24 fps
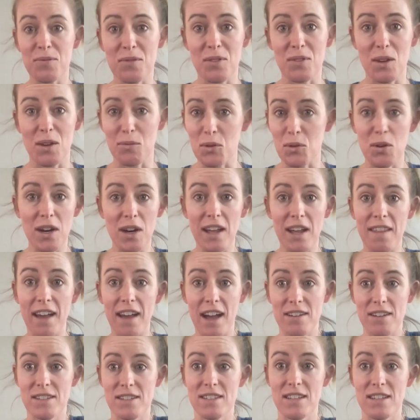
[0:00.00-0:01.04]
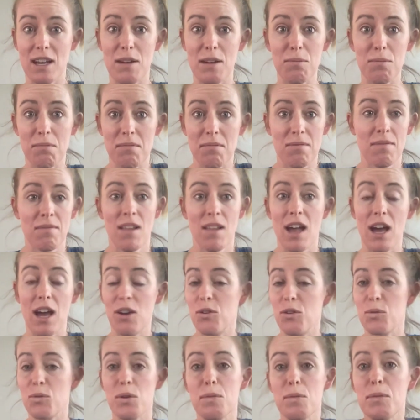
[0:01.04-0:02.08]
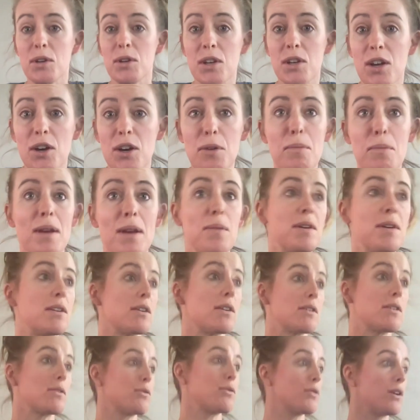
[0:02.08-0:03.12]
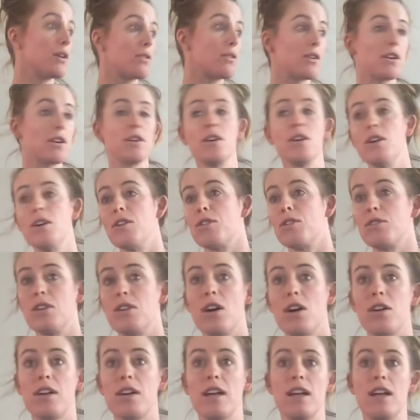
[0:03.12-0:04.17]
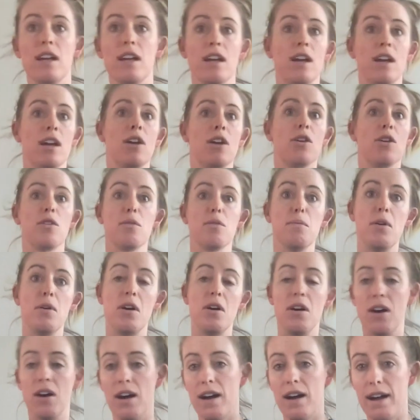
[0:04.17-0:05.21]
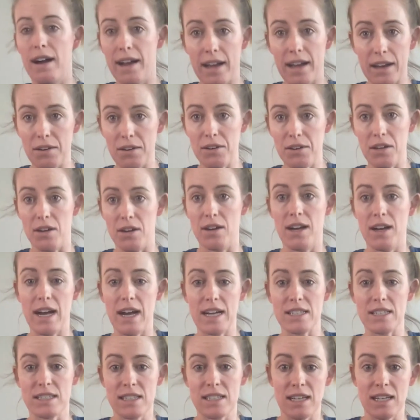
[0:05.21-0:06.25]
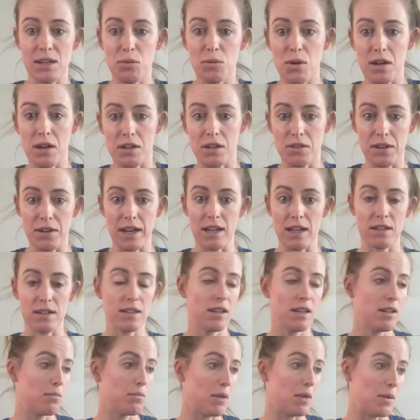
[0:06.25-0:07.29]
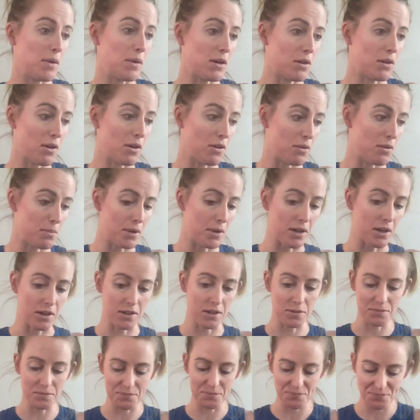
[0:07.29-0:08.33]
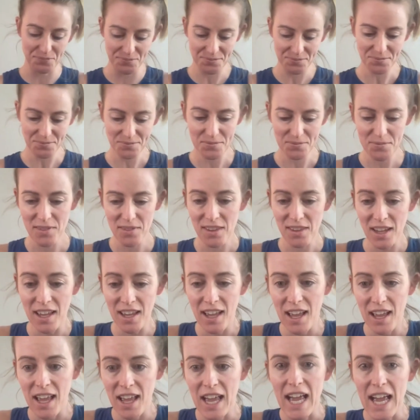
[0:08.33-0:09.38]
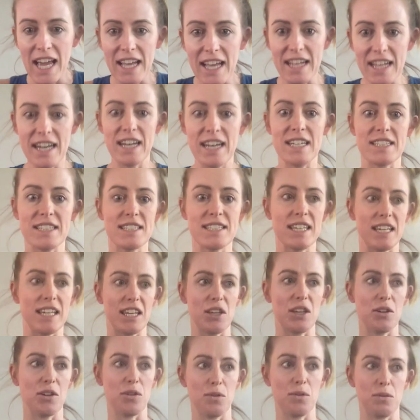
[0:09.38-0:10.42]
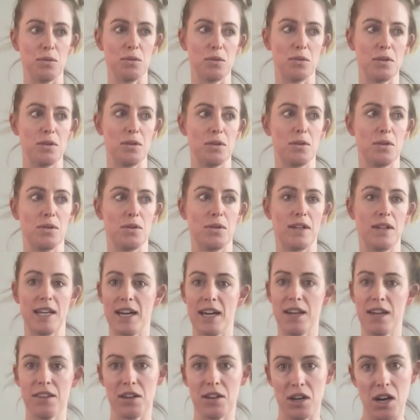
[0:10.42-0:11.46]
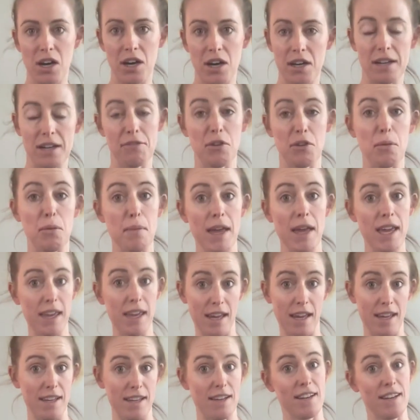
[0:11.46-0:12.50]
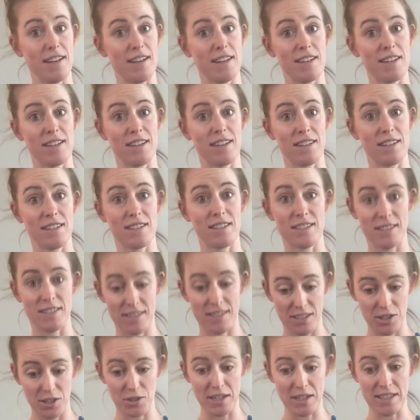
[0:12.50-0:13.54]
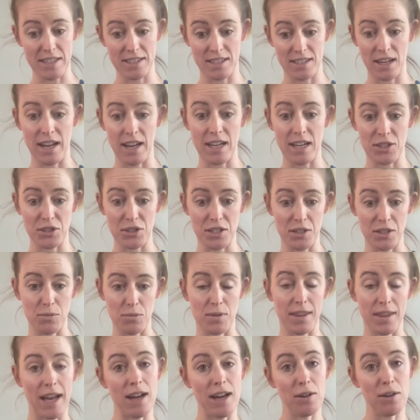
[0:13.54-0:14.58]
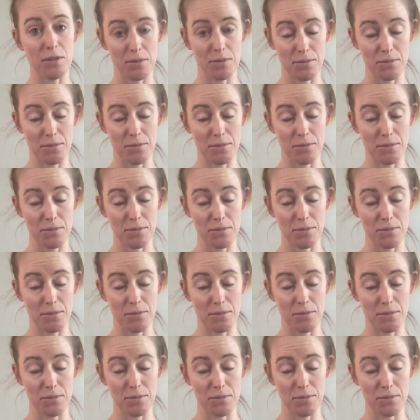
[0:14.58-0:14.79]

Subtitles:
I'm going out of the house. I don't know where I'm going to go. Maybe I'll go to Kroger or Target or the mall. I don't know. I just need to walk around. Maybe I'll go to the park. And it's like you get out of the car, and if you make it to your destination without